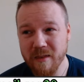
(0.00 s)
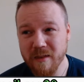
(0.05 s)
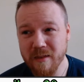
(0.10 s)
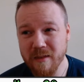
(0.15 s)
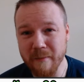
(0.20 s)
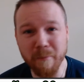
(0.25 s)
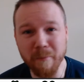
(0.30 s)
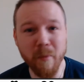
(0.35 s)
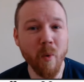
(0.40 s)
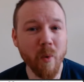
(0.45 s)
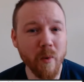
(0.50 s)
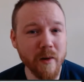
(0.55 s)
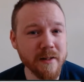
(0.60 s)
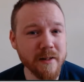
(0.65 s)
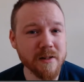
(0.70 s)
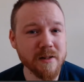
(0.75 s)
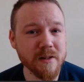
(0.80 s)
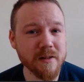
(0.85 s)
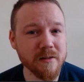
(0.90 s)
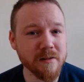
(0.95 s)
the
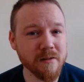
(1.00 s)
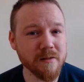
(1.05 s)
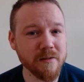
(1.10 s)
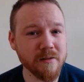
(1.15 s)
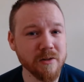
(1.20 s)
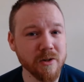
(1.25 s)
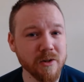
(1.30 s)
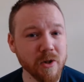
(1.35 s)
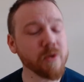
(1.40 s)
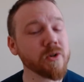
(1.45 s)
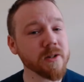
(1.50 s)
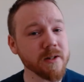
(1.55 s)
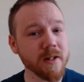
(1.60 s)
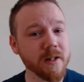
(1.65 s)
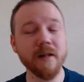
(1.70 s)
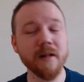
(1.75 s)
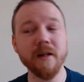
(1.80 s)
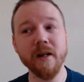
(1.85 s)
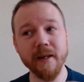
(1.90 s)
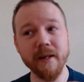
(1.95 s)
point. Usually
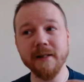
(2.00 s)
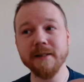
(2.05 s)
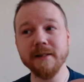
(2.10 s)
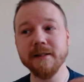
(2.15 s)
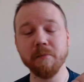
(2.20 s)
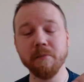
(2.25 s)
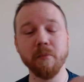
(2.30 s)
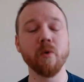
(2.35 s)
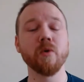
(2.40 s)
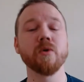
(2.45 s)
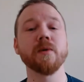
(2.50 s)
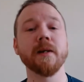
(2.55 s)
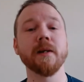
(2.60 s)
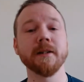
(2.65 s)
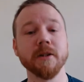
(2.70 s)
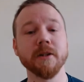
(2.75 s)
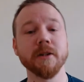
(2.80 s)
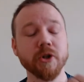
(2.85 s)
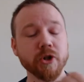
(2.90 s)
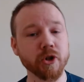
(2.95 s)
I think it's important to
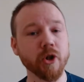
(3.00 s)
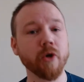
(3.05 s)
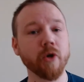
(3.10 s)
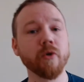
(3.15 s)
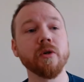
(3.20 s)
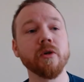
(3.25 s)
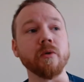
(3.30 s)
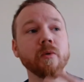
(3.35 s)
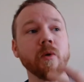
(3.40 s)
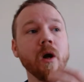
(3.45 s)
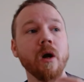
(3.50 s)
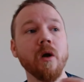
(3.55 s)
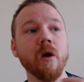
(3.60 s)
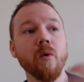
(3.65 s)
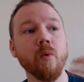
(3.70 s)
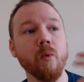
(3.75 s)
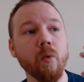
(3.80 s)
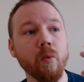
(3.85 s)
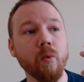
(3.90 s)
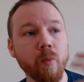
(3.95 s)
actually show you
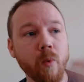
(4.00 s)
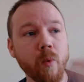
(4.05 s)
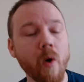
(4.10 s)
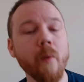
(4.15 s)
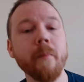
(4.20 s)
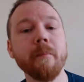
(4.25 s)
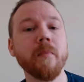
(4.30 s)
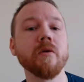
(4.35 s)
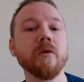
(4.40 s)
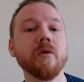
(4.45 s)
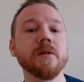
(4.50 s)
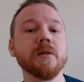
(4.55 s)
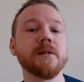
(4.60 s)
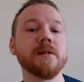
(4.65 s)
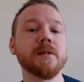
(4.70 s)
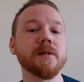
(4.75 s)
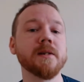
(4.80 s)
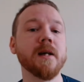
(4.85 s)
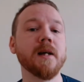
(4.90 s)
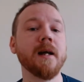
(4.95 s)
what Boris
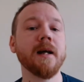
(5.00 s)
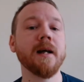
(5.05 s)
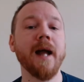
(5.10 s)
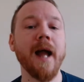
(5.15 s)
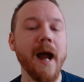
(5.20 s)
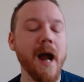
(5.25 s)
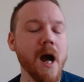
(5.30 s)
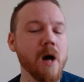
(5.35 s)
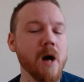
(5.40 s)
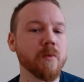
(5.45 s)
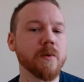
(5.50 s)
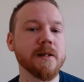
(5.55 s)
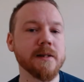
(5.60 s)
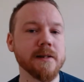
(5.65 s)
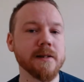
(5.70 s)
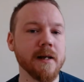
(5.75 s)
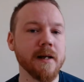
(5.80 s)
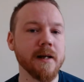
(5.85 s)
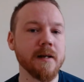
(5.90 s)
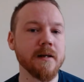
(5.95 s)
is saying, how he's
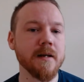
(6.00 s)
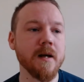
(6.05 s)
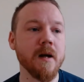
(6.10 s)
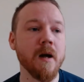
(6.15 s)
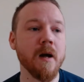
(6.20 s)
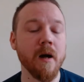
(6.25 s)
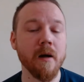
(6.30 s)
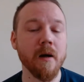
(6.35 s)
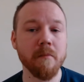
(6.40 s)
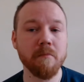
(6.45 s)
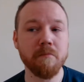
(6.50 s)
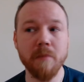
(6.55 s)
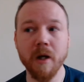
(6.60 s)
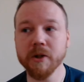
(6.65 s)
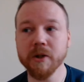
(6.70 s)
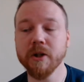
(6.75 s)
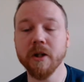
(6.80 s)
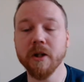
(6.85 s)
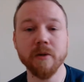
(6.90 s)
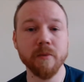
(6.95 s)
saying it.
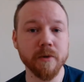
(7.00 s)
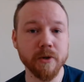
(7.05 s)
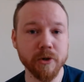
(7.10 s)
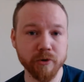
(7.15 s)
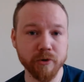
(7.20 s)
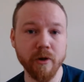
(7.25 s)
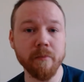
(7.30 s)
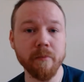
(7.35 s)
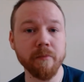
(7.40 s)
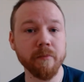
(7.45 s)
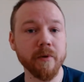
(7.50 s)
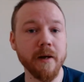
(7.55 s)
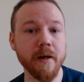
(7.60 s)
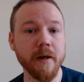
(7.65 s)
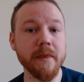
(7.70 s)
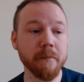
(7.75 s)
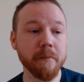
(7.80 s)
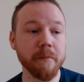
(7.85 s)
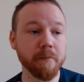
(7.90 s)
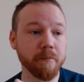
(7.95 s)
Much like with Trump, I
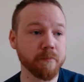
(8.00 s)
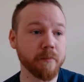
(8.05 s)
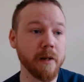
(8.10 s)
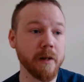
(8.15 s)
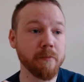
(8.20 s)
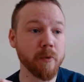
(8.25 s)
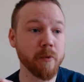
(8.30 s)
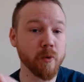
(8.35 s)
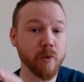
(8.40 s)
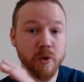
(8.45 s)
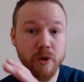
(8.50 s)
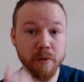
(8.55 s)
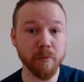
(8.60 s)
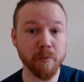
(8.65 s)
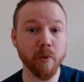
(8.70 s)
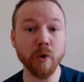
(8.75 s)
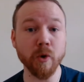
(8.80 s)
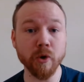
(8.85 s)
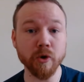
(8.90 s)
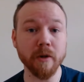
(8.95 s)
think people who
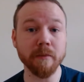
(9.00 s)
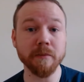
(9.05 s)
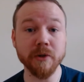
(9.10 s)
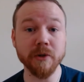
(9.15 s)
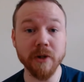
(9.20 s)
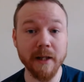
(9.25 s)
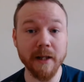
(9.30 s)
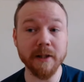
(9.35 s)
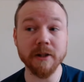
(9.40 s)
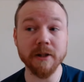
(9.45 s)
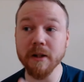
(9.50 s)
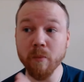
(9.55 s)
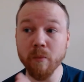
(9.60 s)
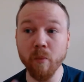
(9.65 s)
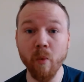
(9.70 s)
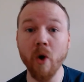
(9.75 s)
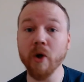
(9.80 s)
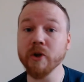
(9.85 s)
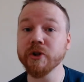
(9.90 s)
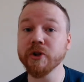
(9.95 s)
support Trump should actually
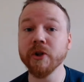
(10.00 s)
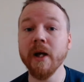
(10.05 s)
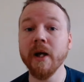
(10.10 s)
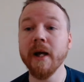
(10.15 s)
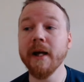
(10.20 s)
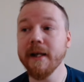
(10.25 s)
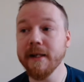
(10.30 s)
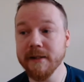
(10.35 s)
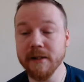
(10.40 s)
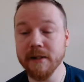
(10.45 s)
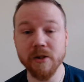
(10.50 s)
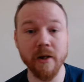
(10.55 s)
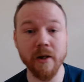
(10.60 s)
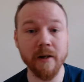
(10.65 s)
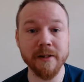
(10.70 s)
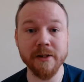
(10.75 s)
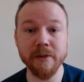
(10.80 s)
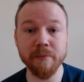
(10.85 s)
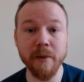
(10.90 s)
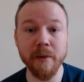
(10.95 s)
watch his
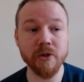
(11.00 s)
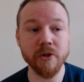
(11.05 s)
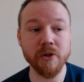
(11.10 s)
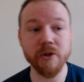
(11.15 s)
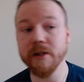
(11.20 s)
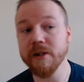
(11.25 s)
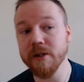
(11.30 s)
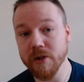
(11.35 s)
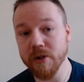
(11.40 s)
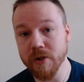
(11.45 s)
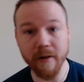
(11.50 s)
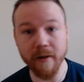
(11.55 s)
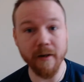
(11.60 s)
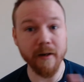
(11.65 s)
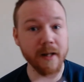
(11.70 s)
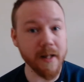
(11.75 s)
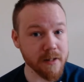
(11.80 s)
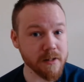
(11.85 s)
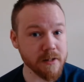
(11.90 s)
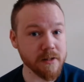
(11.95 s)
entire speech, his
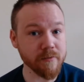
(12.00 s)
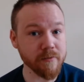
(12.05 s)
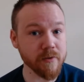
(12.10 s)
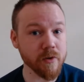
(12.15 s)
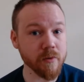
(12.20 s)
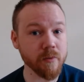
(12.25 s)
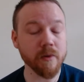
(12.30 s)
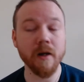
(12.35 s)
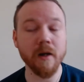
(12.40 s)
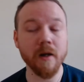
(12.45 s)
entire interview,